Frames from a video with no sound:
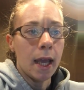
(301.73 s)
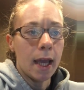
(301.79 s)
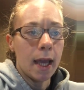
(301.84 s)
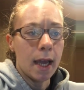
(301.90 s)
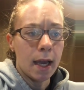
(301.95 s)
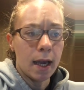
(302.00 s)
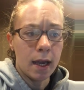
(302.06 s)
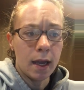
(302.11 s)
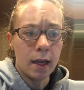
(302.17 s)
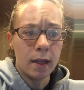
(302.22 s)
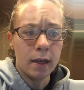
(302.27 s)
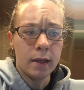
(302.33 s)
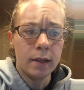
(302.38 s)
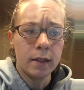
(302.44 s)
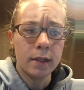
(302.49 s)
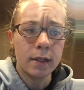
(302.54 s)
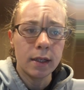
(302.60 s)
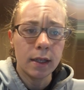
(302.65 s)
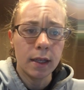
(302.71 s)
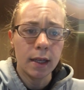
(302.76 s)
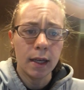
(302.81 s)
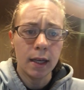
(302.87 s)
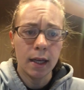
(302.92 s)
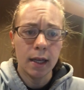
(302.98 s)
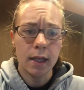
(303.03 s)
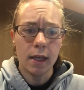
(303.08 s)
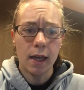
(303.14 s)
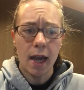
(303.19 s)
And
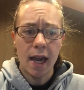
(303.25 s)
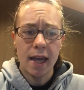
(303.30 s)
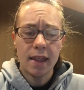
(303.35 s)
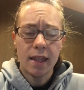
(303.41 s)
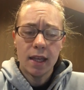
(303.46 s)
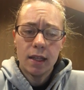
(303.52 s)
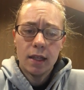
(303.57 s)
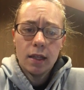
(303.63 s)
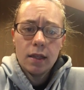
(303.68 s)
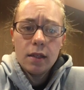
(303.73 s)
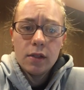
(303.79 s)
I think that